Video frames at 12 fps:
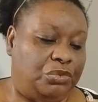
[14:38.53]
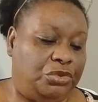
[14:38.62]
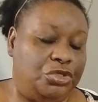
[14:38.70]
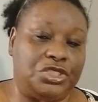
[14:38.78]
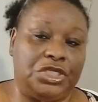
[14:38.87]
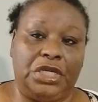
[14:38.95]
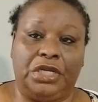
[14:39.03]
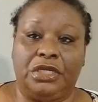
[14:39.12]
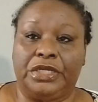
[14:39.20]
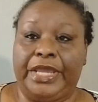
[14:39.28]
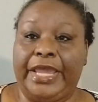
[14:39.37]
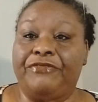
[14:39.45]
using
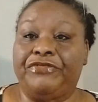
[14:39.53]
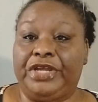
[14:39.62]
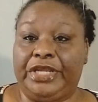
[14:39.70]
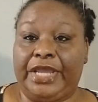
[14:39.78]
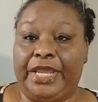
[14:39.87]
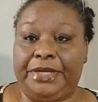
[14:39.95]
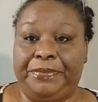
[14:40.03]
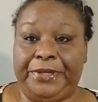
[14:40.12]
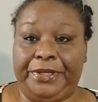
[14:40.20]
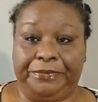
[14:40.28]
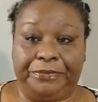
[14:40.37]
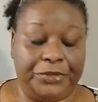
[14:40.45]
Canva and
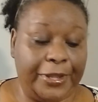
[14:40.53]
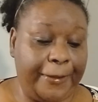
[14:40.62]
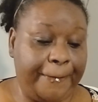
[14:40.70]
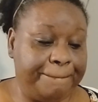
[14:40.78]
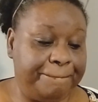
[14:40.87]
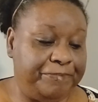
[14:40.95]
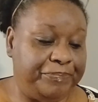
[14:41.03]
KDP, okay?